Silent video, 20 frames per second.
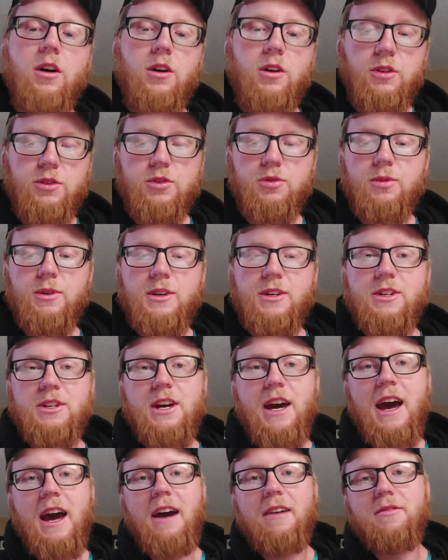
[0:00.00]

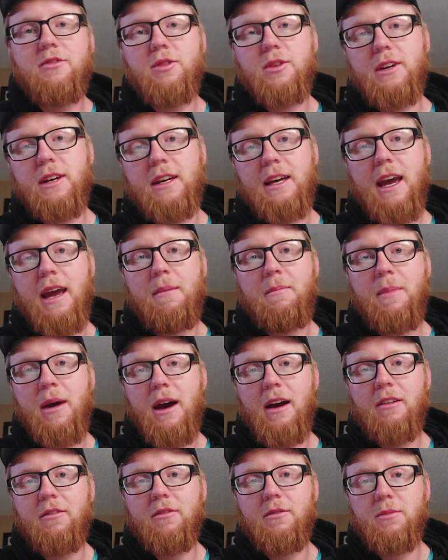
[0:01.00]
Aldrich after he came
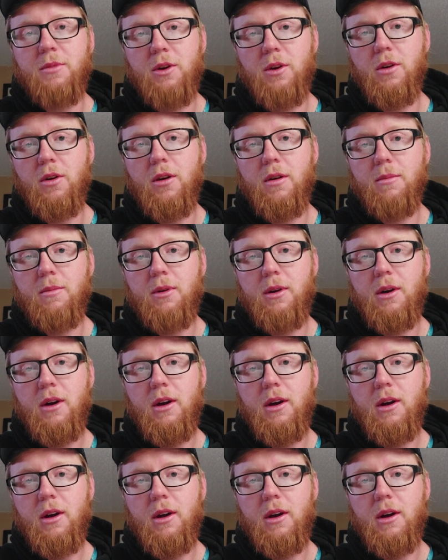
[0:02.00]
back from Europe,